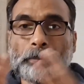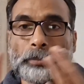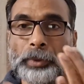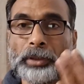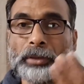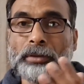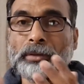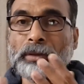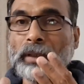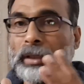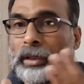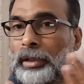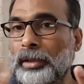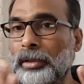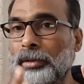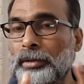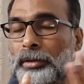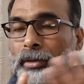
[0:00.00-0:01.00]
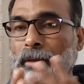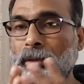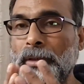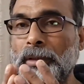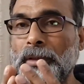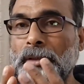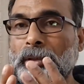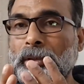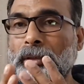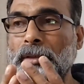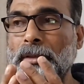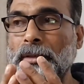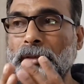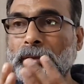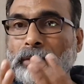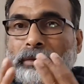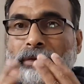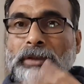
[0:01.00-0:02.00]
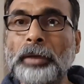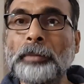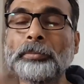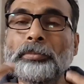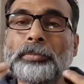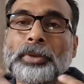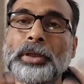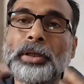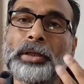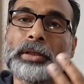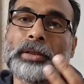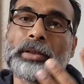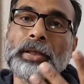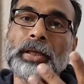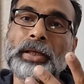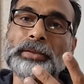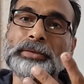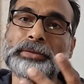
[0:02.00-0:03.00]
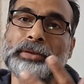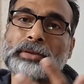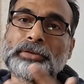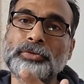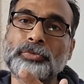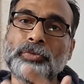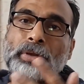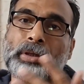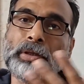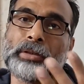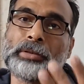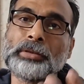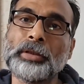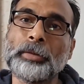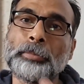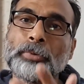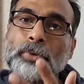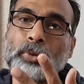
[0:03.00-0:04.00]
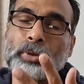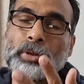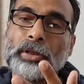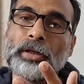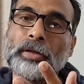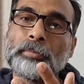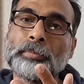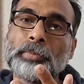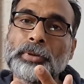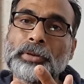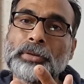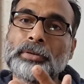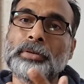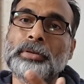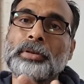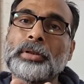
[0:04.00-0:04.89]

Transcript: But there are some cases where the programmer